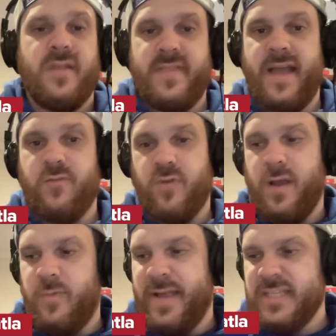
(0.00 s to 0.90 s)
That
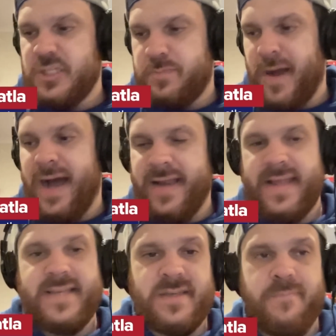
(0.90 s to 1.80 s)
right wing spot
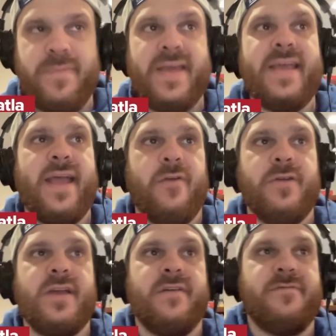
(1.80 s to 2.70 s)
is a big
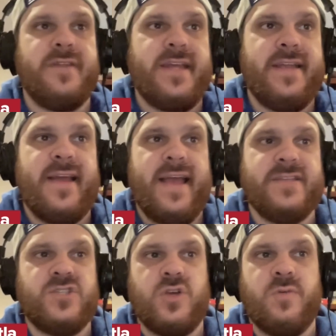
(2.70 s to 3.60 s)
area of need,
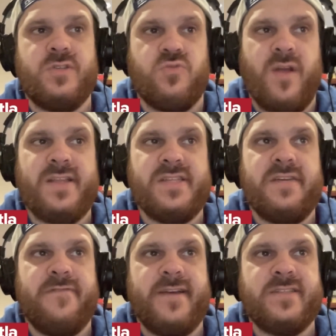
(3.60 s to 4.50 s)
and so is right
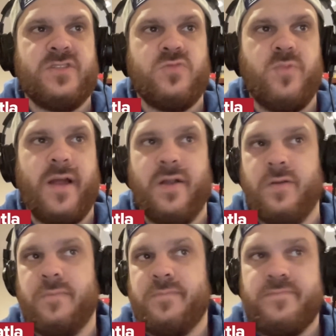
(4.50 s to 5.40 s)
defense,
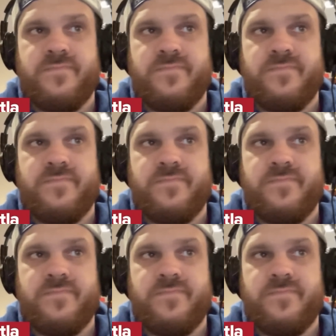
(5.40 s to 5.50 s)
where